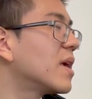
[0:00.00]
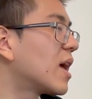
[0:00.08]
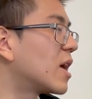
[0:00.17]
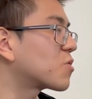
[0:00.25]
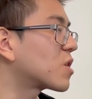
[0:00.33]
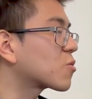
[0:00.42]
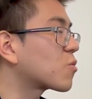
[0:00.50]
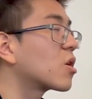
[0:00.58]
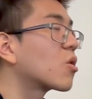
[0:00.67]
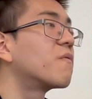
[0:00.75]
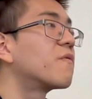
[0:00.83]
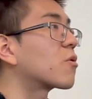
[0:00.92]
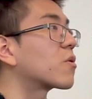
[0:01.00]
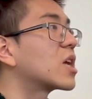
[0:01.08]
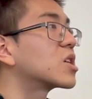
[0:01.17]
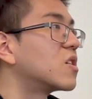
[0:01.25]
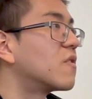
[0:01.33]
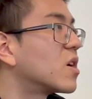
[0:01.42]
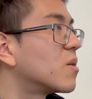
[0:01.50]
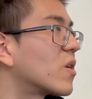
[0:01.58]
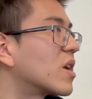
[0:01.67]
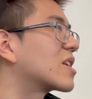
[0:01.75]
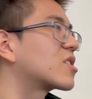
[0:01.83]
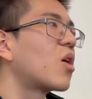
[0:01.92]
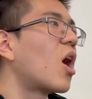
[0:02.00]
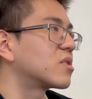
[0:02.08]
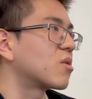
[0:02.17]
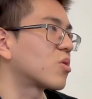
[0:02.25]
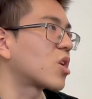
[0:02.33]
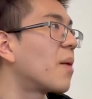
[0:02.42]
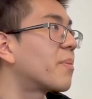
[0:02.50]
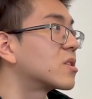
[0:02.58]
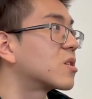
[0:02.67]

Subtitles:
and try to create your own variation of them, right? Like obviously don't copy it